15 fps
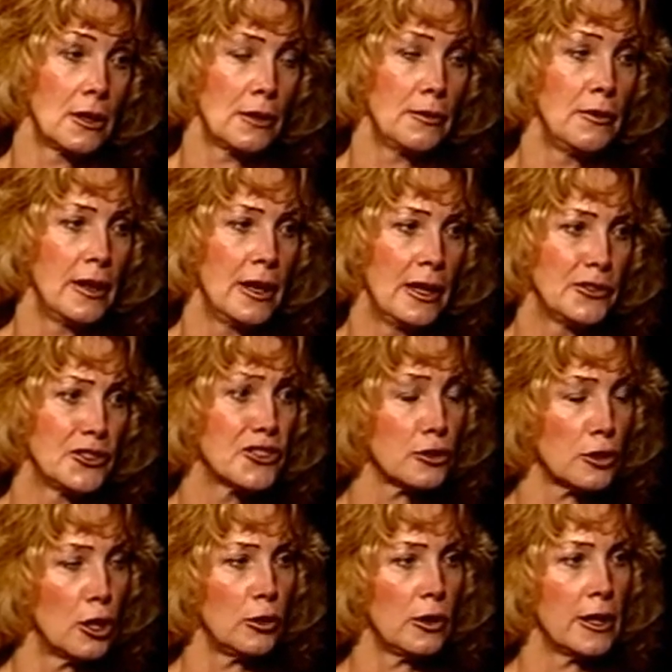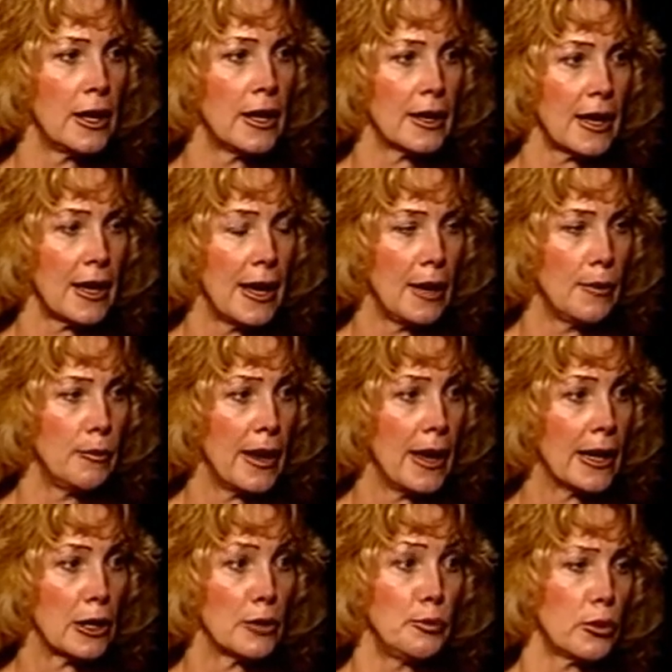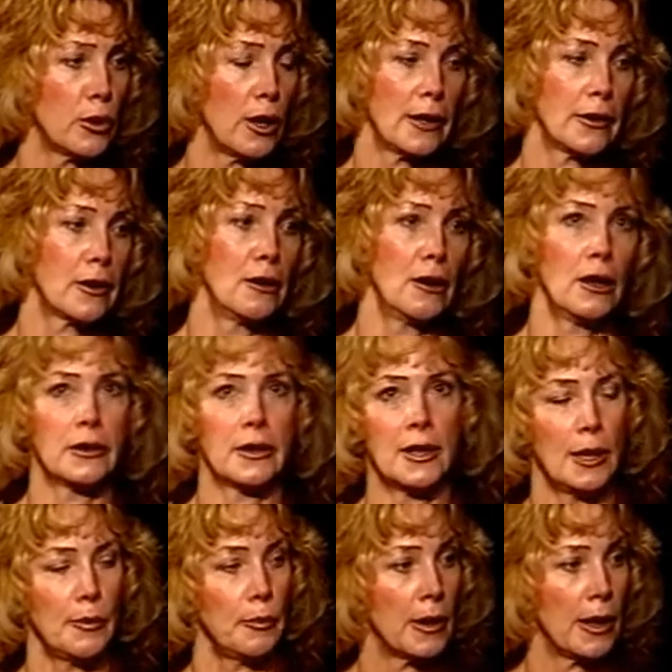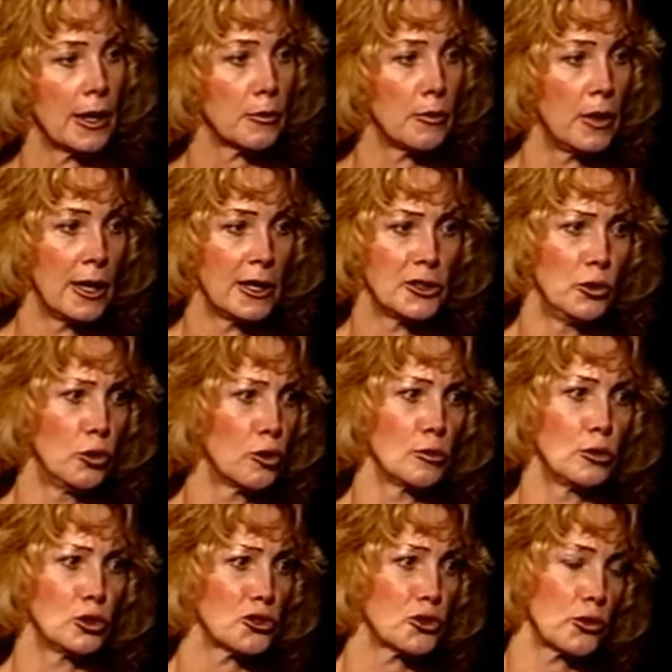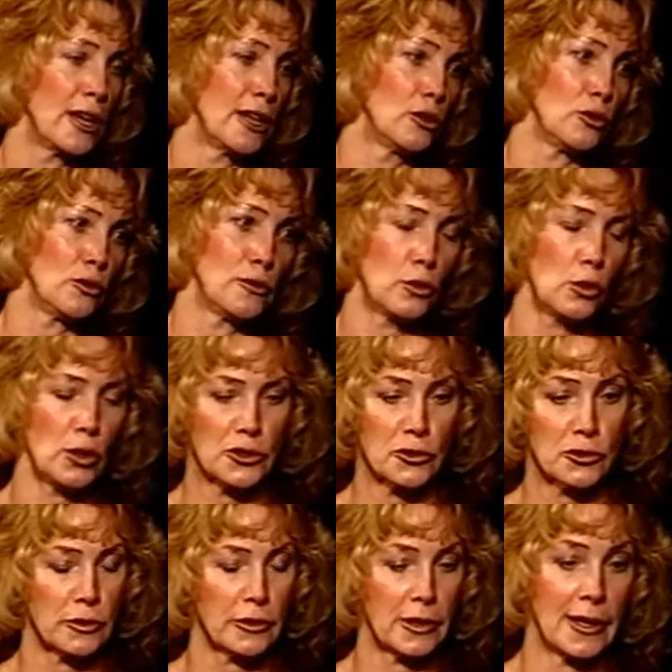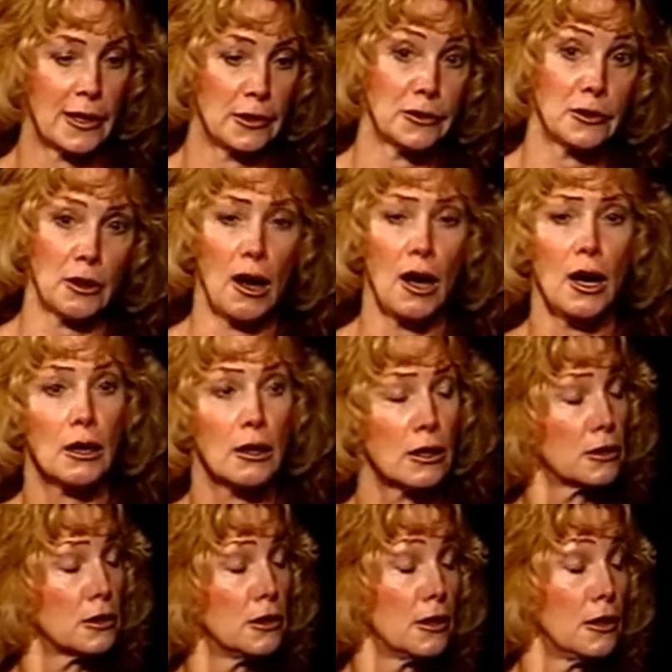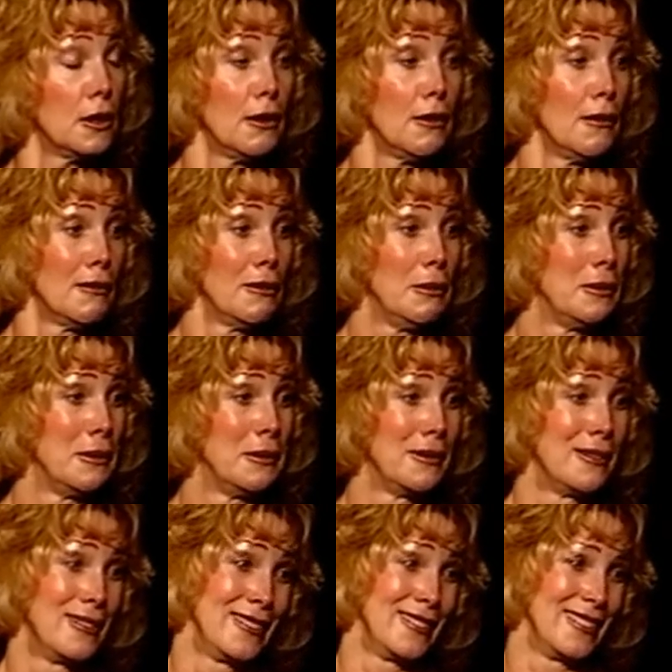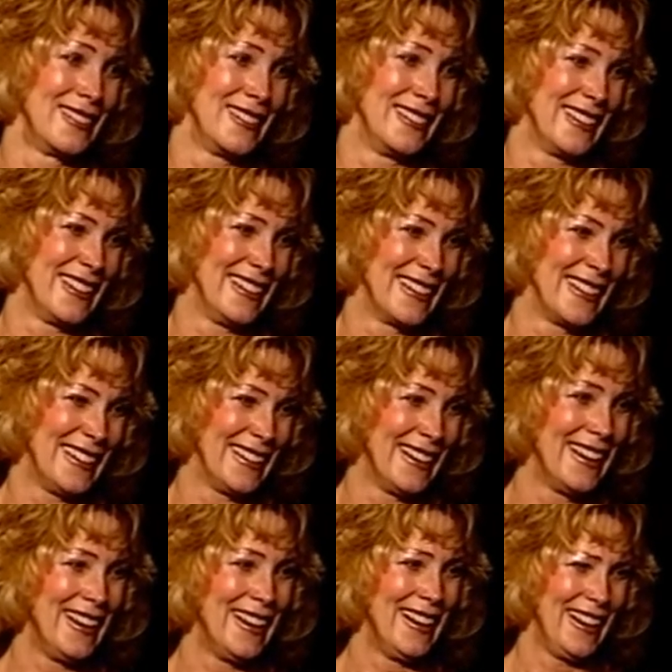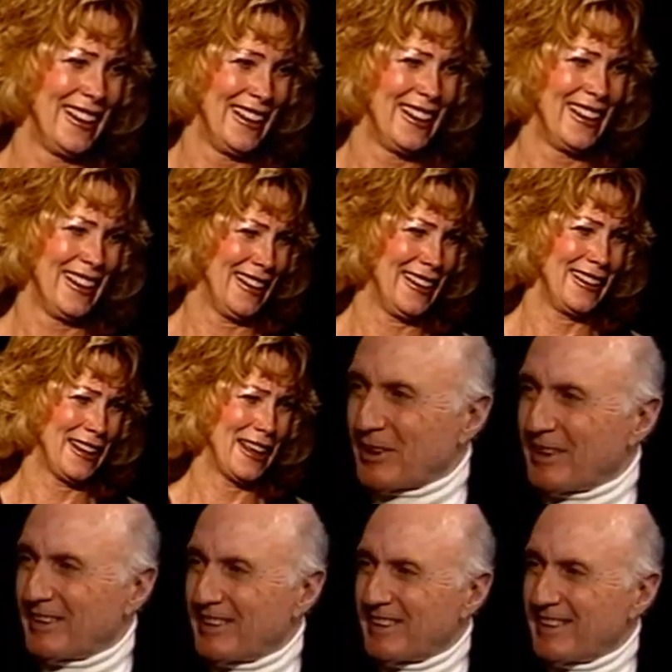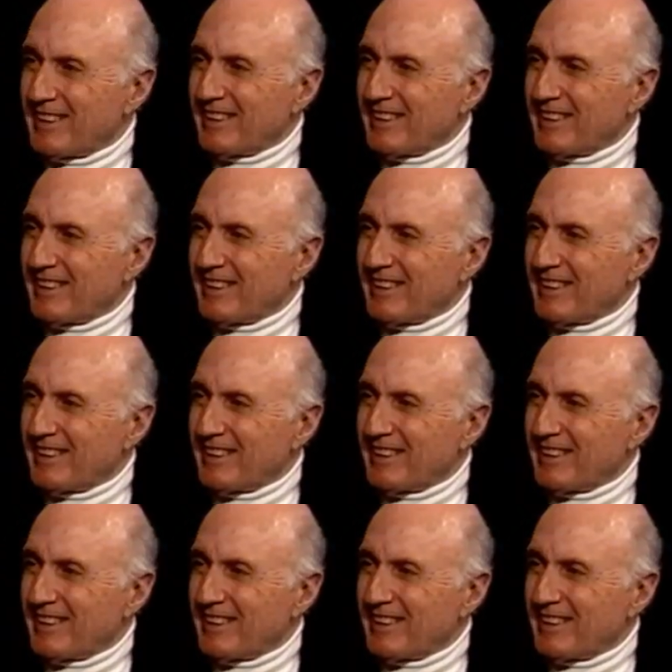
And then slowly I came back. I prayed to God to get back my normal strangled voice so that I could talk. That's after three botulinum toxins. Yeah. So.